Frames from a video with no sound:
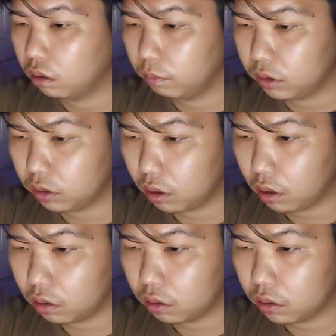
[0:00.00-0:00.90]
Let me
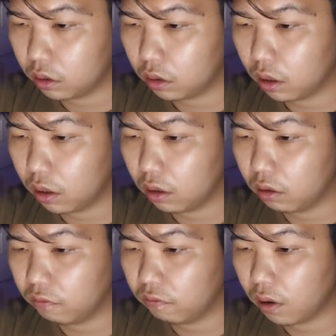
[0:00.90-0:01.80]
try to take the
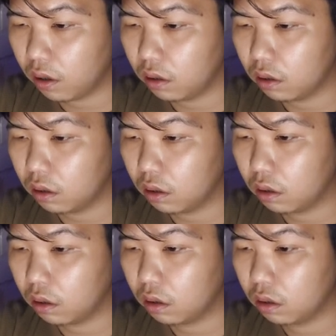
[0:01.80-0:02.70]

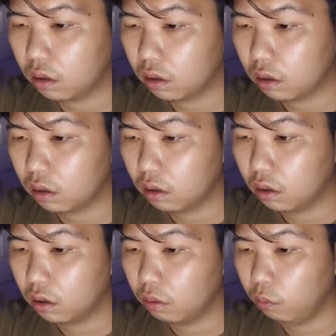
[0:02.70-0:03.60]
identifier
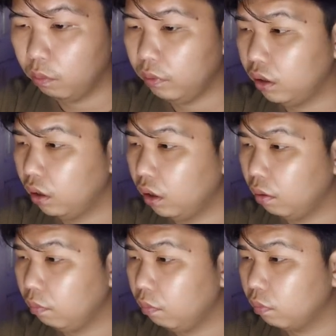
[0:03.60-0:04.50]
will be
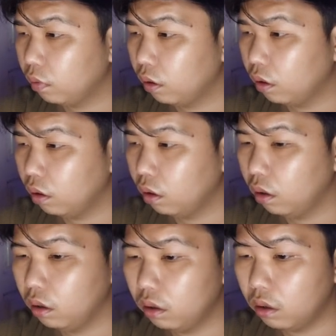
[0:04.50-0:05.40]
name, and
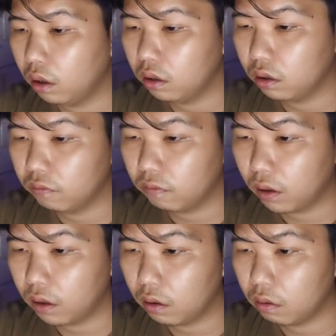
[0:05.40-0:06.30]
here the
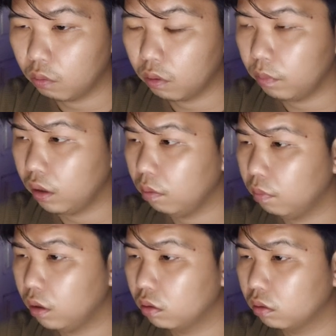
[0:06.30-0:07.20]
identifier will be
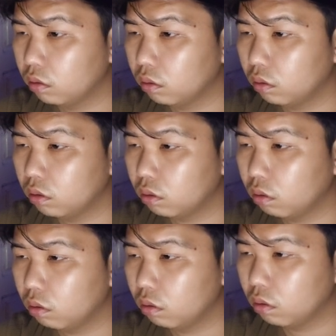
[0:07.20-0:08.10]
email. So it's
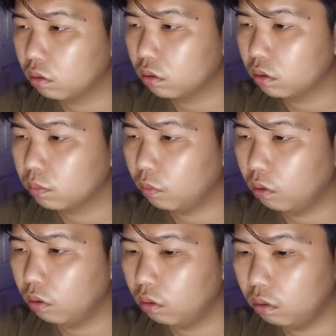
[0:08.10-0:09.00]
all
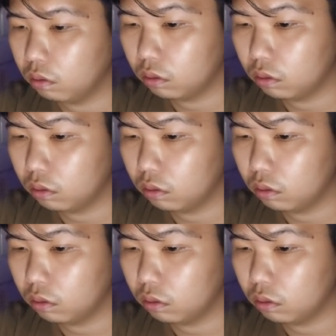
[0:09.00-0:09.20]
small.